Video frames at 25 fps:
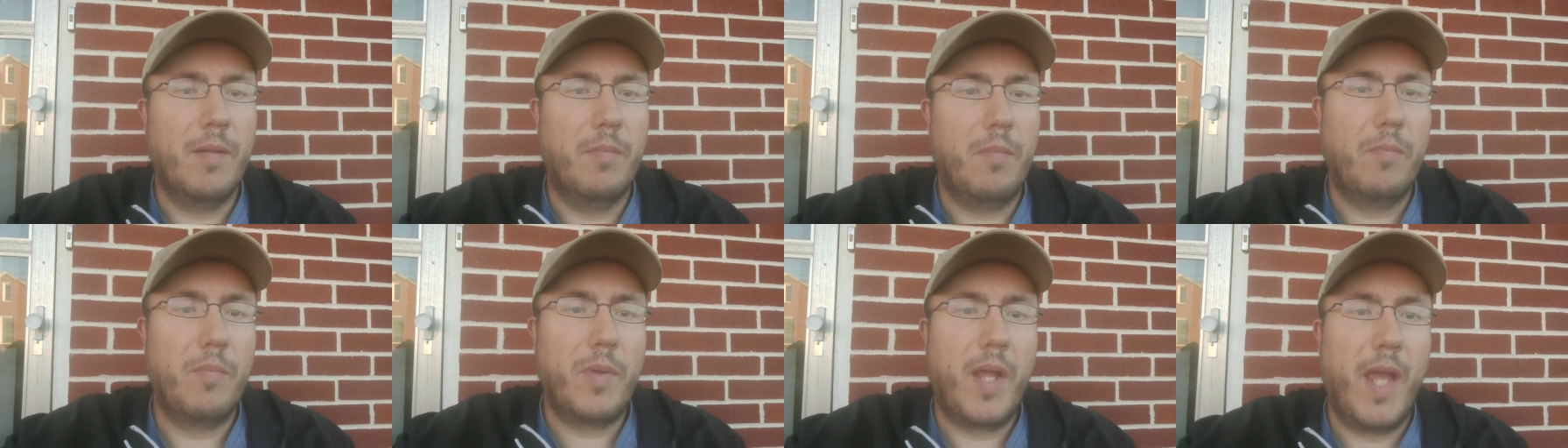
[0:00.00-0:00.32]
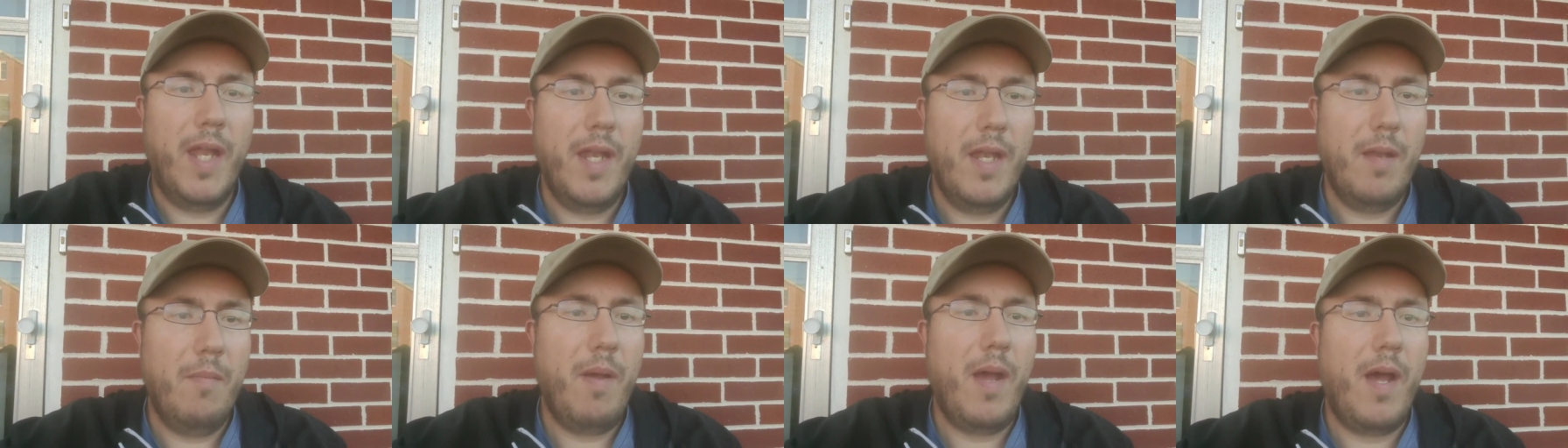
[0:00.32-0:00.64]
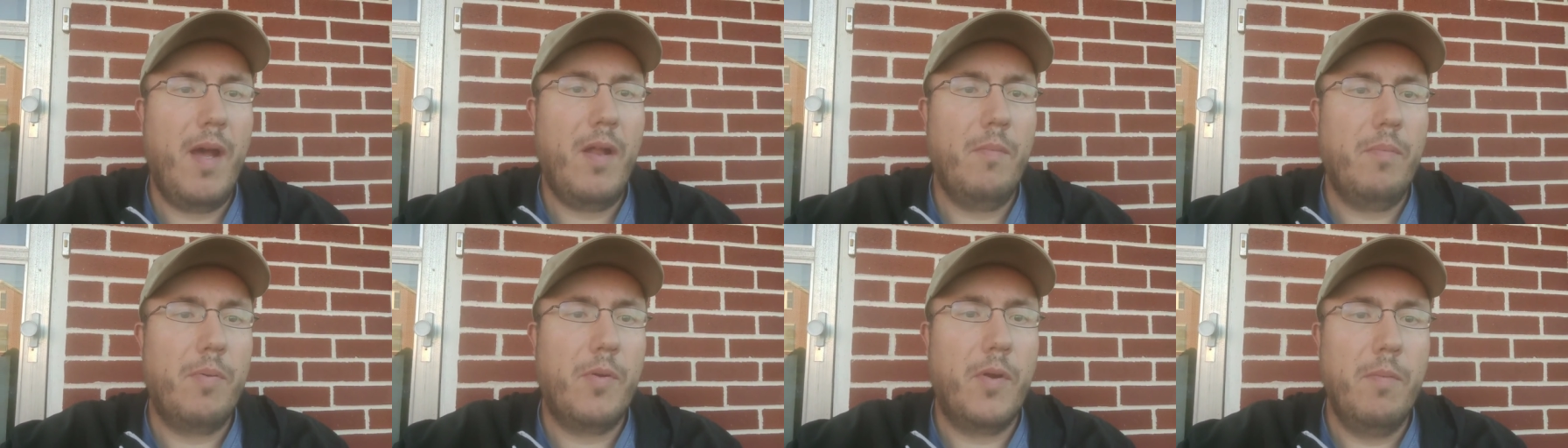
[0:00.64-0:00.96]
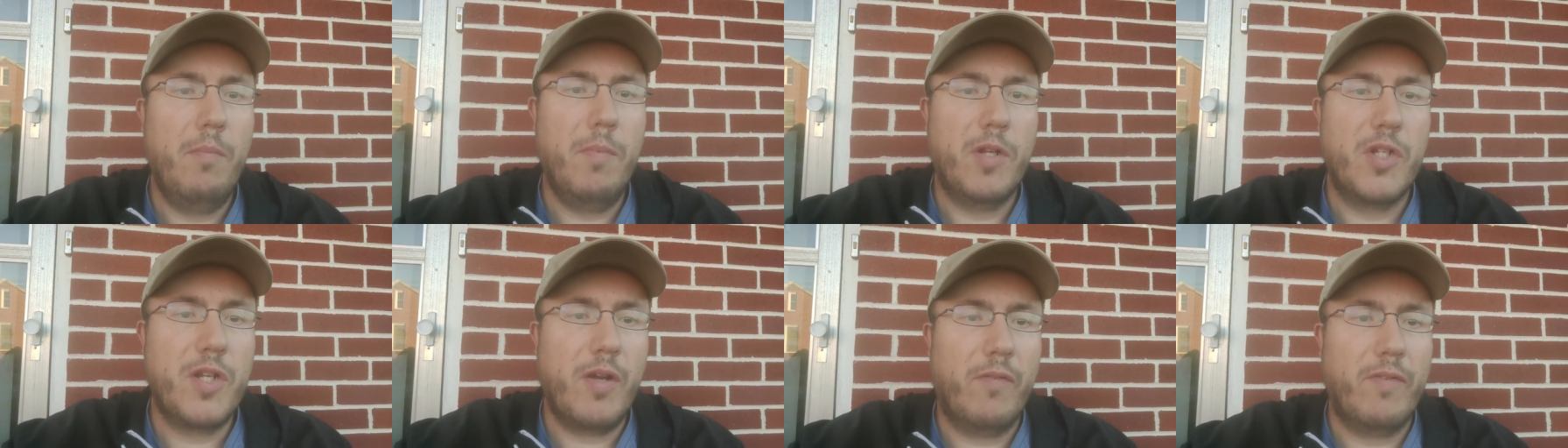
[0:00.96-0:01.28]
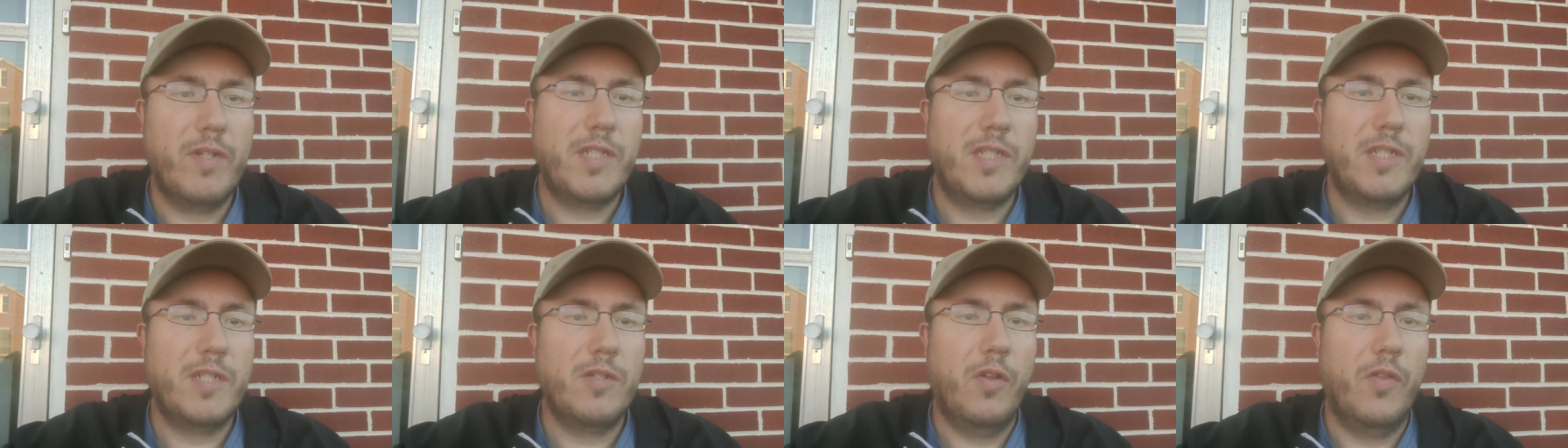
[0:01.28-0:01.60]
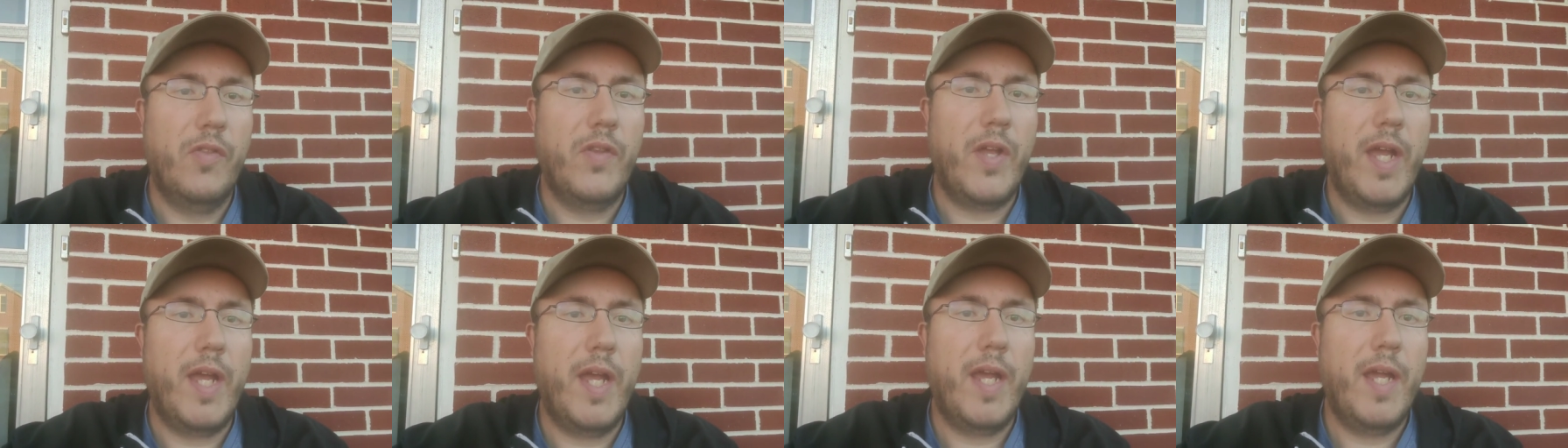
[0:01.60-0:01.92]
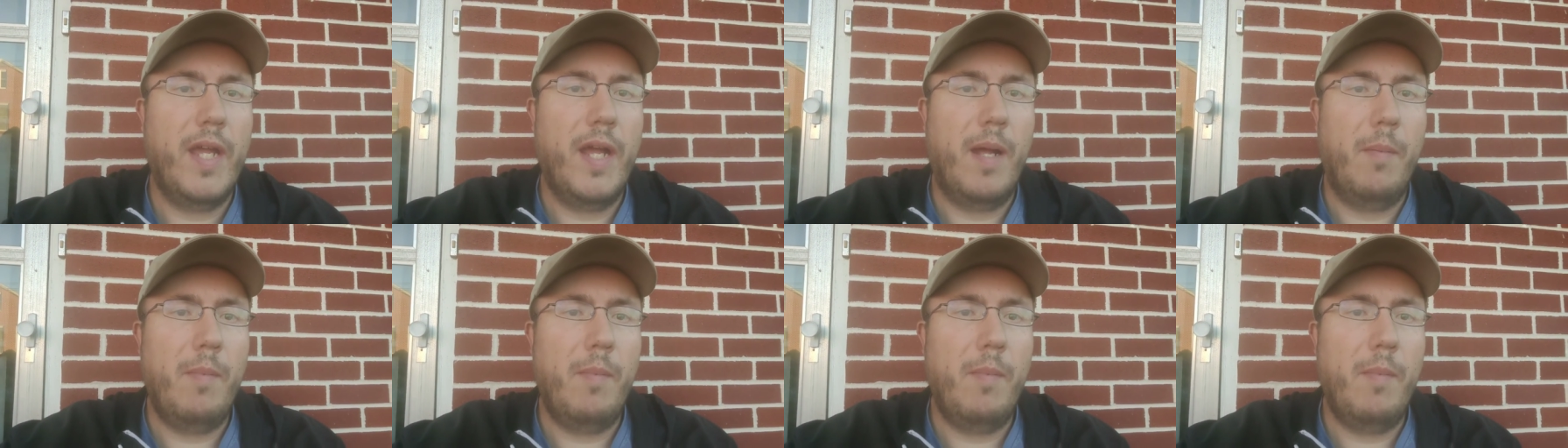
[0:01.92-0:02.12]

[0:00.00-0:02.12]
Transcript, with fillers: I'm getting them out pretty much every single day.